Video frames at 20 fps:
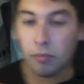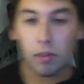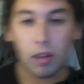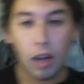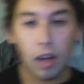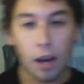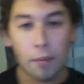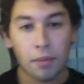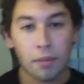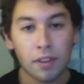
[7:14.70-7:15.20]

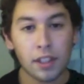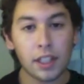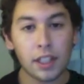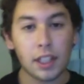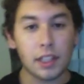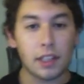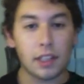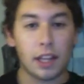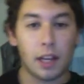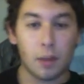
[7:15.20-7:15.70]
I'm
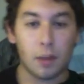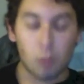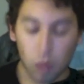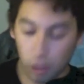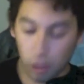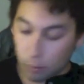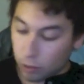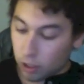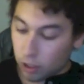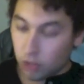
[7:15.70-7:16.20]
thinking that what
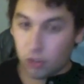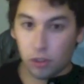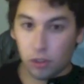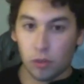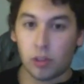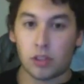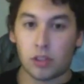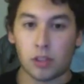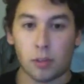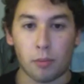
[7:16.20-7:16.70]
I'm going to do
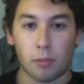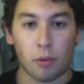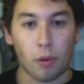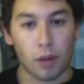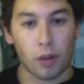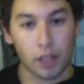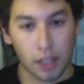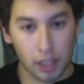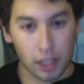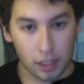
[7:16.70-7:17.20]
at some
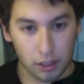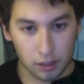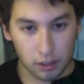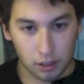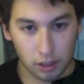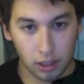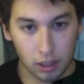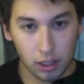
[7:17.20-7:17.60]
point is